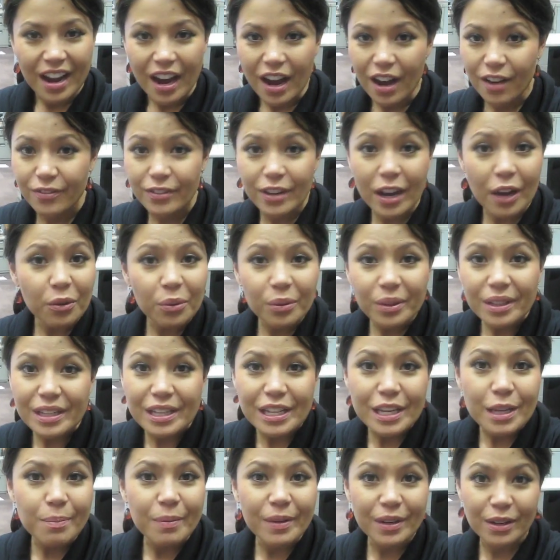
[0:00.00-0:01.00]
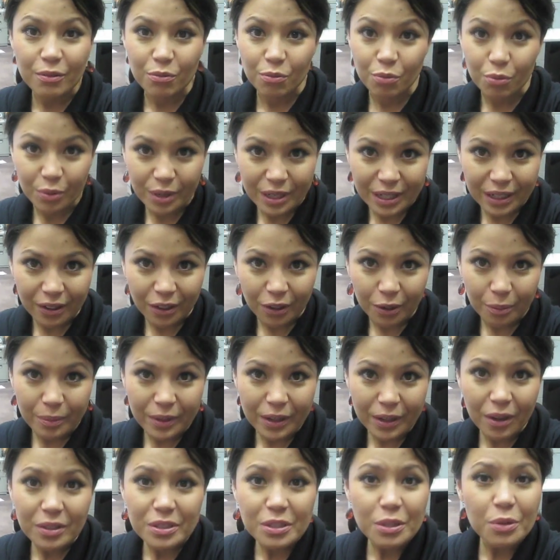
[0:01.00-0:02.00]
of not only keeping it real, but
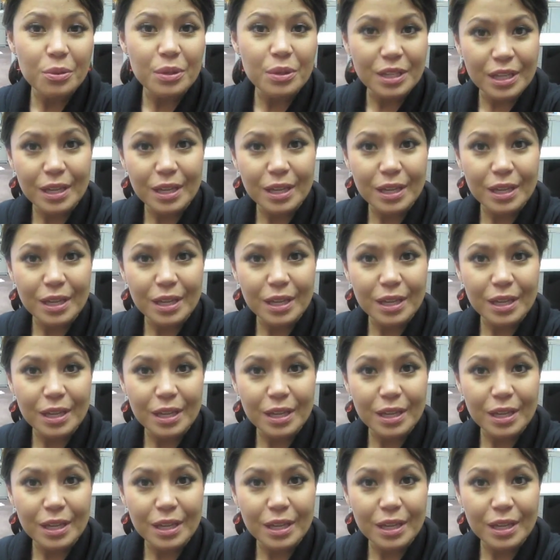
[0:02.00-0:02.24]
also